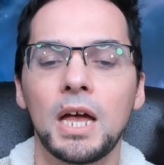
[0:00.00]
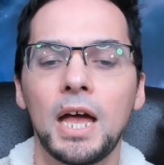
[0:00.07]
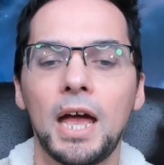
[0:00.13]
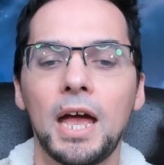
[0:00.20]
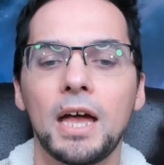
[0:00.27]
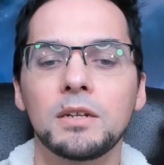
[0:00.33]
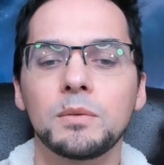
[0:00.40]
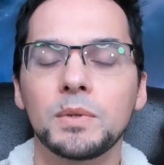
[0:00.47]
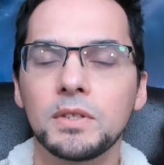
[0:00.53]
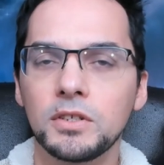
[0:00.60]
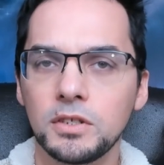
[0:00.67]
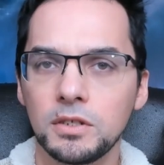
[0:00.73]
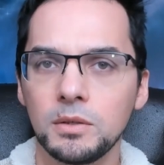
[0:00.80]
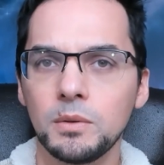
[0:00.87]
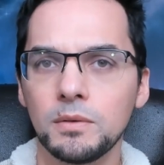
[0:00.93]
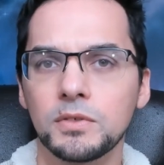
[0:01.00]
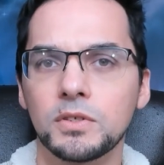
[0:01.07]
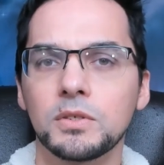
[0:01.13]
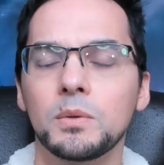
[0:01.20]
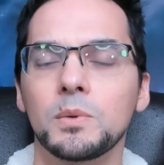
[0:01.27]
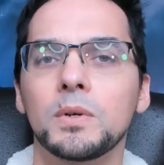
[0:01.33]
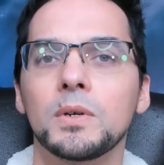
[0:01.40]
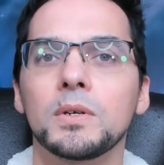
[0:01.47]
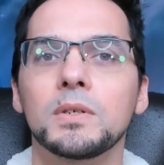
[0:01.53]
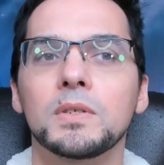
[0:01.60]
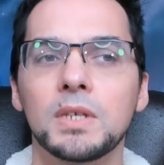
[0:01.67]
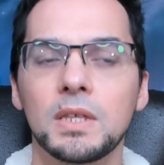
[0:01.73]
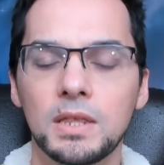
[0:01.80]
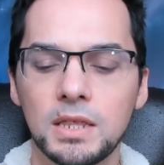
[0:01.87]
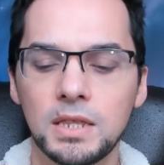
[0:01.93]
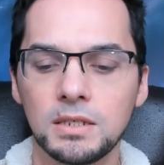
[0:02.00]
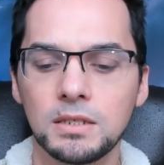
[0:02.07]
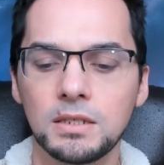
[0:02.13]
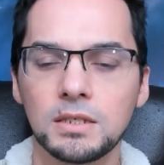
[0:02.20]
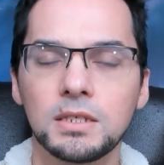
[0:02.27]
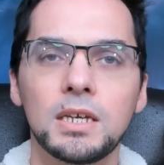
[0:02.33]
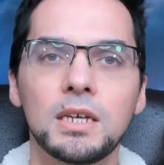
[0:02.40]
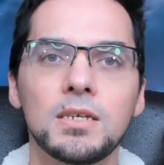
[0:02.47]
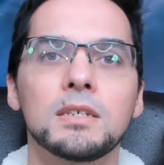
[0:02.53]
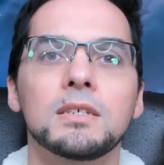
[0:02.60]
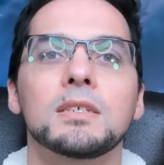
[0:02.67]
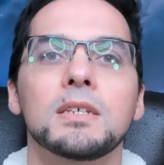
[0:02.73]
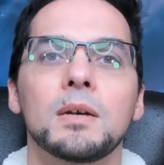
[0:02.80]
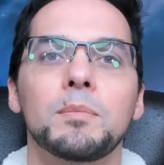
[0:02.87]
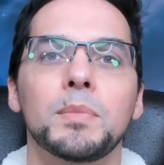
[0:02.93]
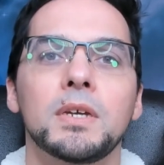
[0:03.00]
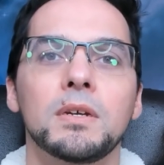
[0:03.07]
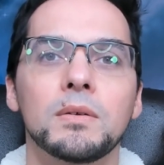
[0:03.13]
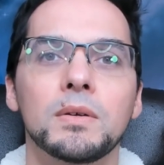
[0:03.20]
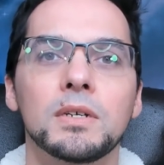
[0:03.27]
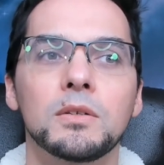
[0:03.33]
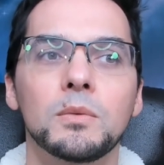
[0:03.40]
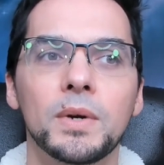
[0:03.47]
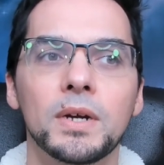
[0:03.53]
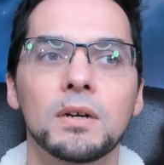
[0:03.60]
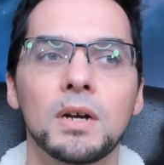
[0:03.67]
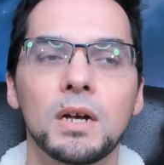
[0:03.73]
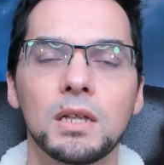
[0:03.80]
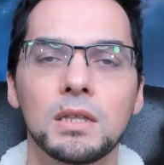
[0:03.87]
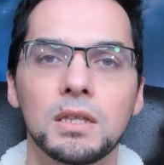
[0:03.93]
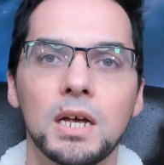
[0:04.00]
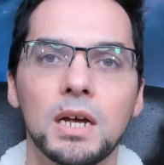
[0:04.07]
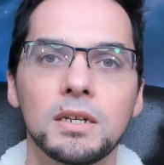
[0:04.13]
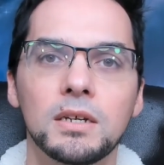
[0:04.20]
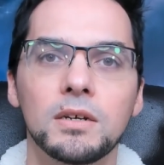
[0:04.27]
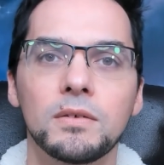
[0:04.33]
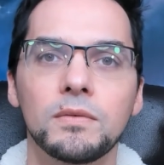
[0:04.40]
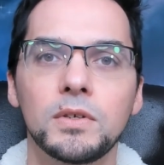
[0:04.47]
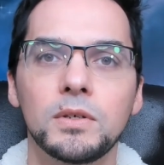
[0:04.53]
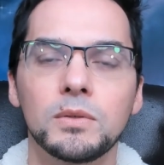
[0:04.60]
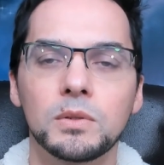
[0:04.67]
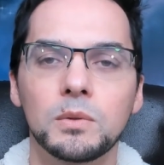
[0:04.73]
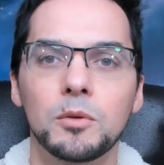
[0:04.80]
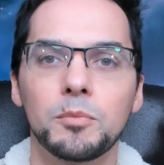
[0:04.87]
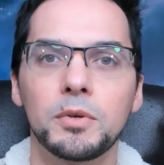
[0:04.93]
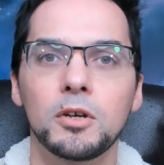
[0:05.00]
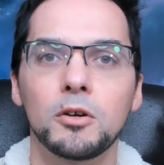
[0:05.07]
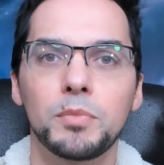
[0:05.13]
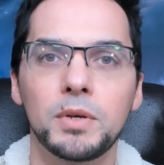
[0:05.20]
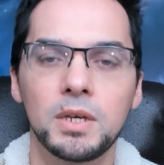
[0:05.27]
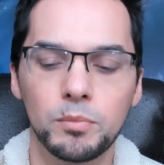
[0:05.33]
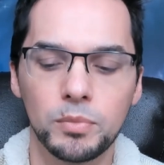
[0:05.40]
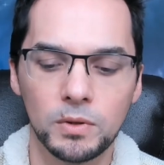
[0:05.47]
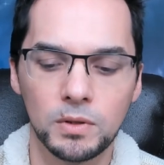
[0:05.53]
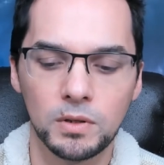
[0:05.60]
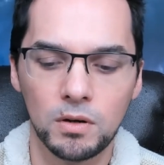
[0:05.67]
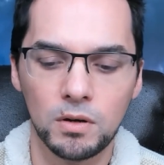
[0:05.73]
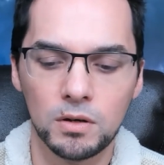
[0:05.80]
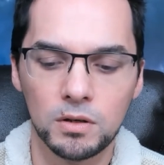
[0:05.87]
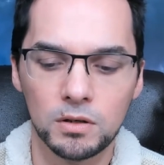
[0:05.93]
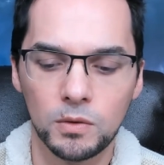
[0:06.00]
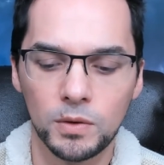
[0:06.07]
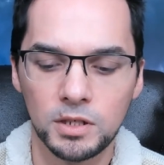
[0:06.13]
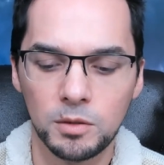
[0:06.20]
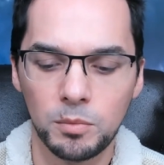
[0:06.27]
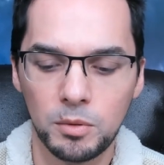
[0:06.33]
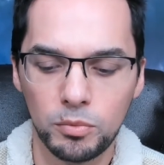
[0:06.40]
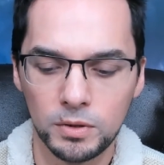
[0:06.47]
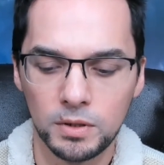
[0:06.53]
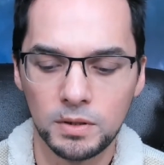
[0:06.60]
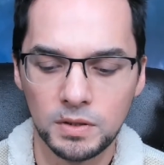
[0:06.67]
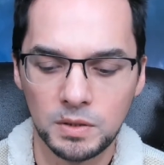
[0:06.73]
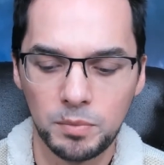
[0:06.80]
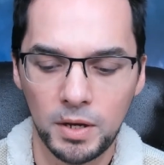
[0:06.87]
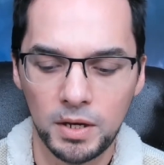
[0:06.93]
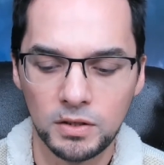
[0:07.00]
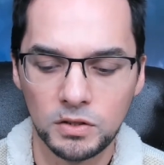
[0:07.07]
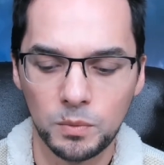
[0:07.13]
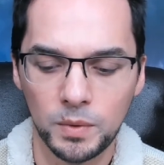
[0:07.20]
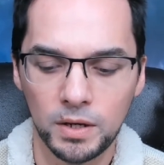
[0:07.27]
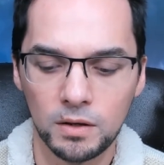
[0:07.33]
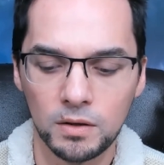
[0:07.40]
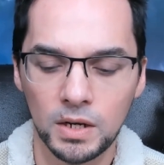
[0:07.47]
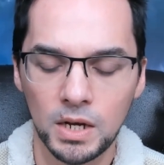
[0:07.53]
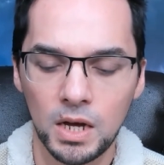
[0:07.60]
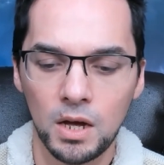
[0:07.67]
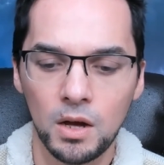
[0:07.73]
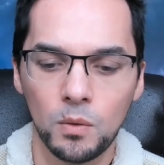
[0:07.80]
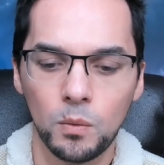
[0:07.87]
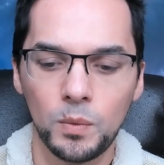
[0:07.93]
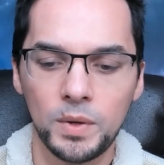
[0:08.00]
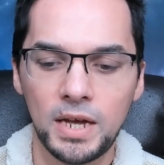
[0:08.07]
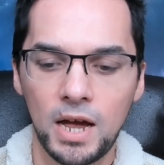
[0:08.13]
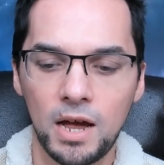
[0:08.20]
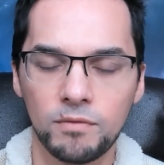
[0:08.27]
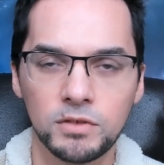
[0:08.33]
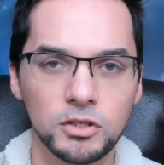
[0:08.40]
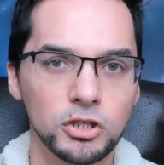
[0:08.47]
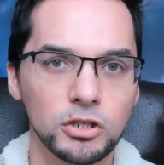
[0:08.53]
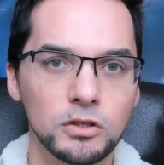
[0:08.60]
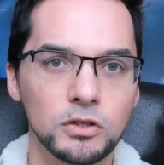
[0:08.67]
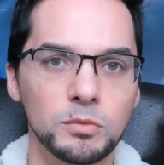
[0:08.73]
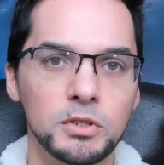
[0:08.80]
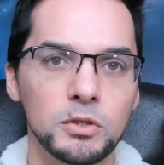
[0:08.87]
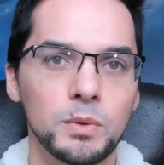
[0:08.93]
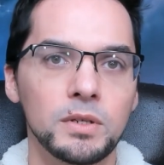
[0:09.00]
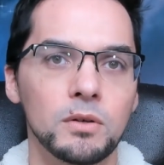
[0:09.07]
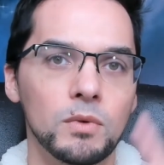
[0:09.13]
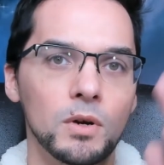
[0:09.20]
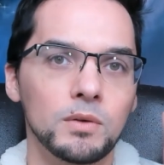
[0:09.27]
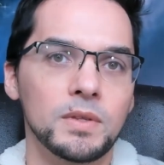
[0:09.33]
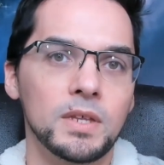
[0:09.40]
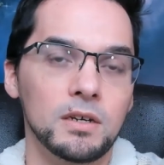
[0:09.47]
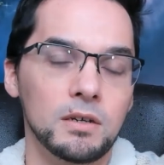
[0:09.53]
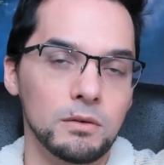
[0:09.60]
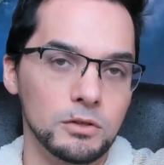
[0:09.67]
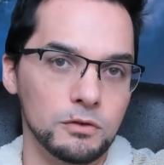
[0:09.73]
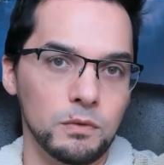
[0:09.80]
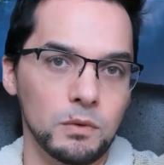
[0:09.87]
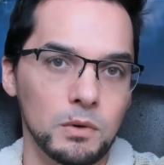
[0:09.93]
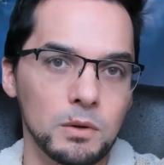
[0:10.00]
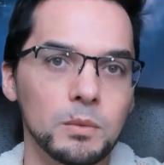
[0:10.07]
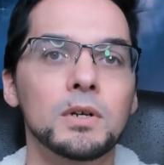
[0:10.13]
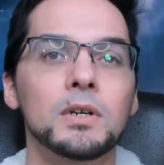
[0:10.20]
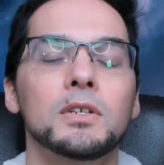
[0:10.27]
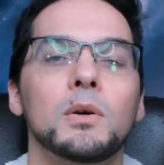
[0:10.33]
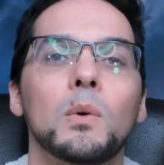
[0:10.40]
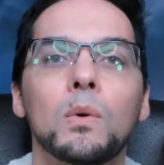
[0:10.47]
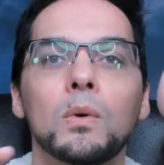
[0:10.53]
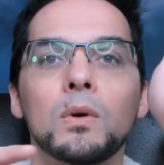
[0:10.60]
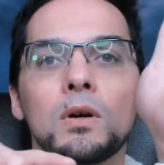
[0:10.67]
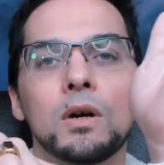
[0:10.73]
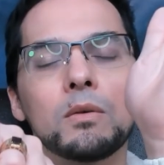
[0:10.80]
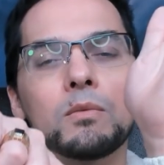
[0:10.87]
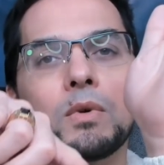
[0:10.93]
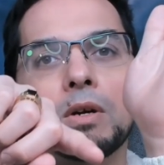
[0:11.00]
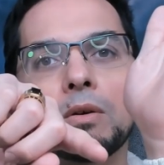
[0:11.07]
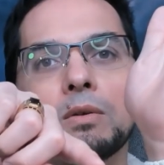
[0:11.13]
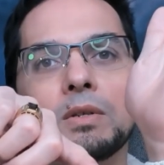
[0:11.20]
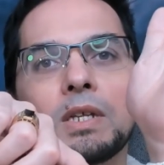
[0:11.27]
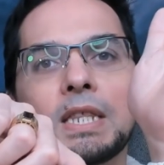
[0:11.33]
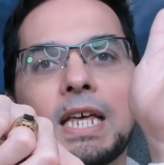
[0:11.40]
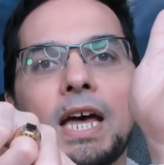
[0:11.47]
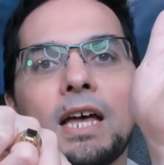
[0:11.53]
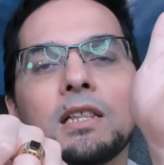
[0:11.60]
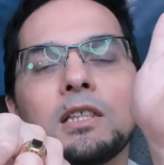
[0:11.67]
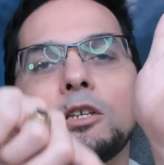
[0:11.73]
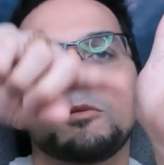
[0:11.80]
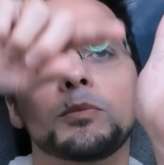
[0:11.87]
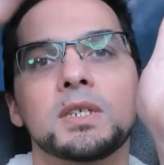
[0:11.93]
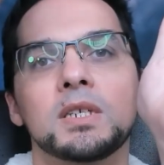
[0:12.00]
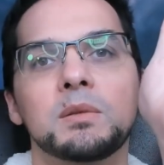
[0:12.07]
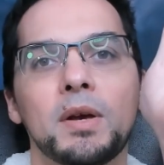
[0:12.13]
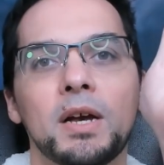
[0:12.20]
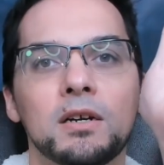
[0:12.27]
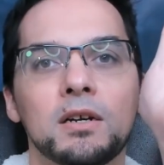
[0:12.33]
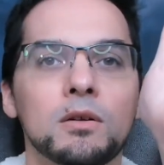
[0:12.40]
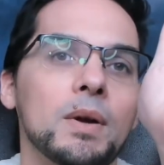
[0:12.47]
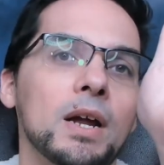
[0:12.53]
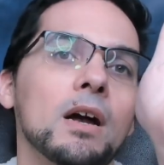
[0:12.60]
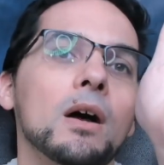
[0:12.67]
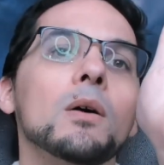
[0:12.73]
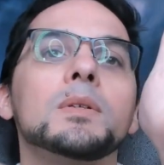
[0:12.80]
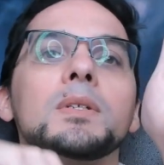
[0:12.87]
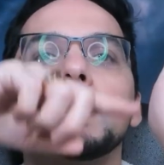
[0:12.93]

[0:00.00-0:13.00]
And with the Two of Swords, this is a period where a lot of you Scorpio people are going to be put in a space where we have to choose between a road that goes forward or a road that loops us back around